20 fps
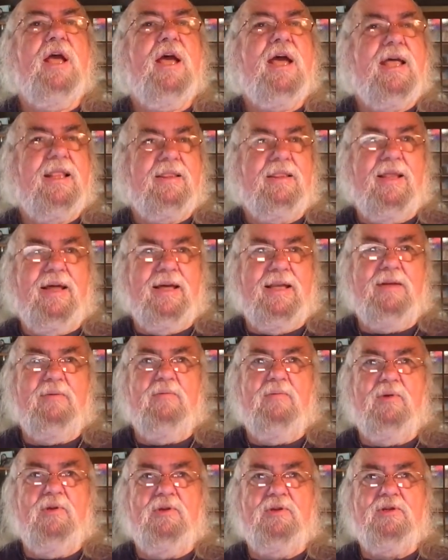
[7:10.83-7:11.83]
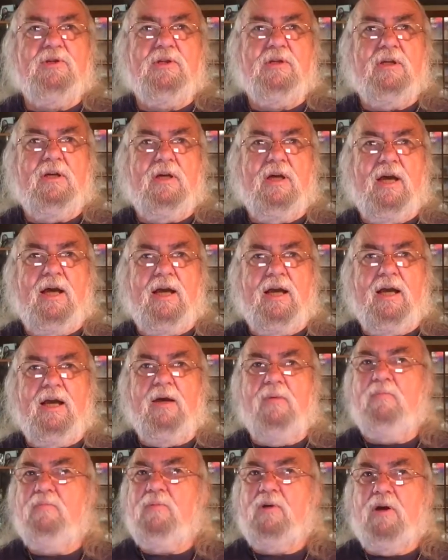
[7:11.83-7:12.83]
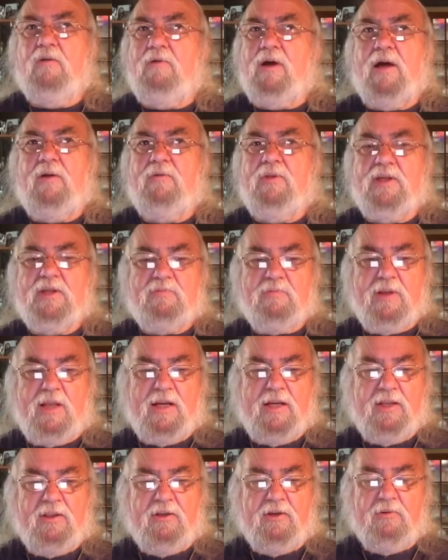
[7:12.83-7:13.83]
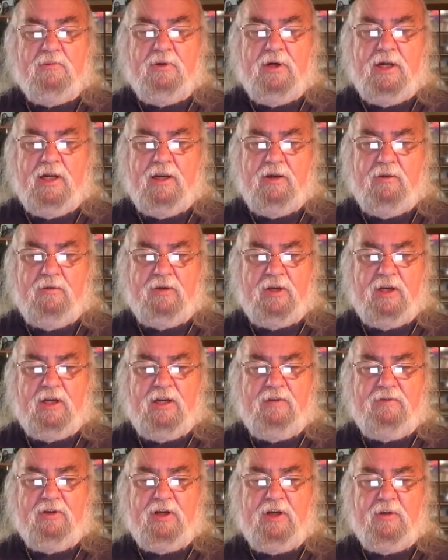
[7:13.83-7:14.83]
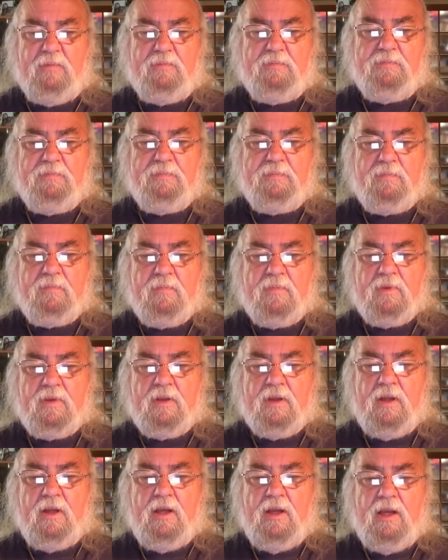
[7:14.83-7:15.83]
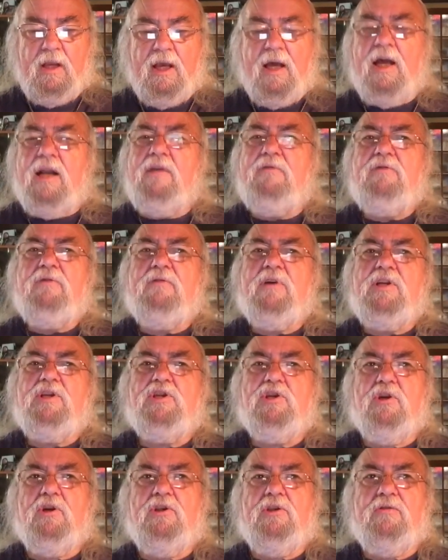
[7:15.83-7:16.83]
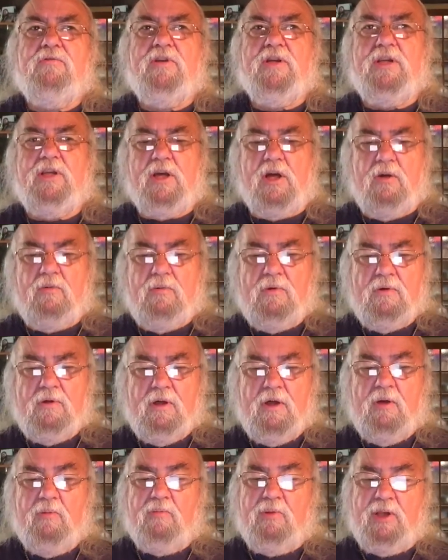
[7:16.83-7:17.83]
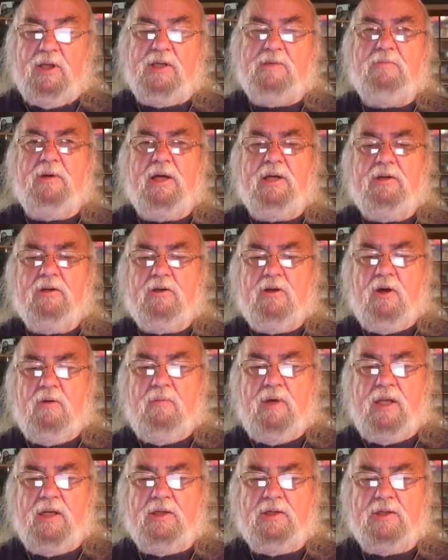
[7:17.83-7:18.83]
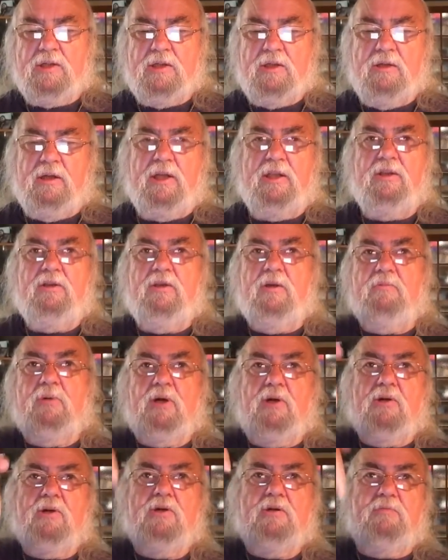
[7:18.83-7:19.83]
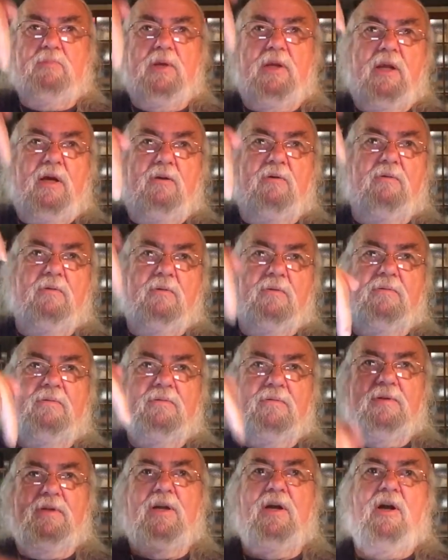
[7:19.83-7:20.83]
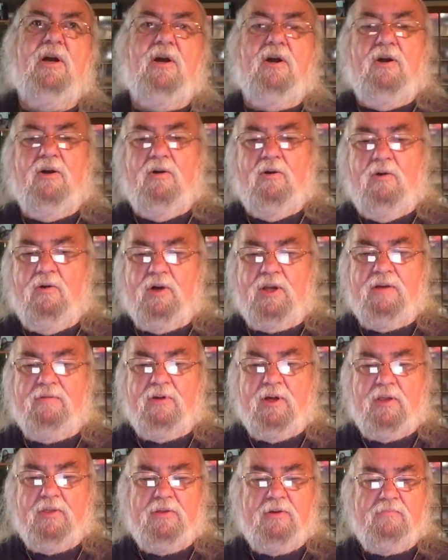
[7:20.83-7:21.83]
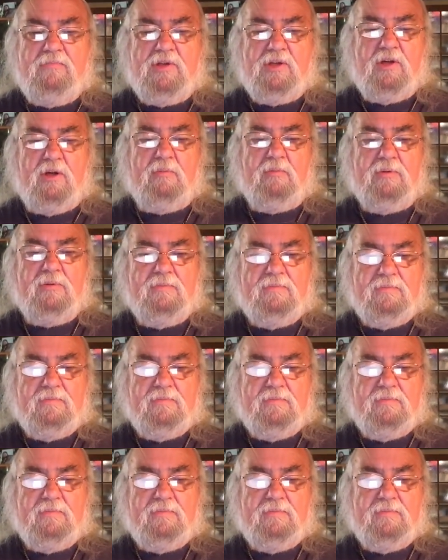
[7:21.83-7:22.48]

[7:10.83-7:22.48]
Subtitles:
enlightenment around this planet that we're living on. And if you've enjoyed the video, please make a comment in the box below or give it a thumbs up.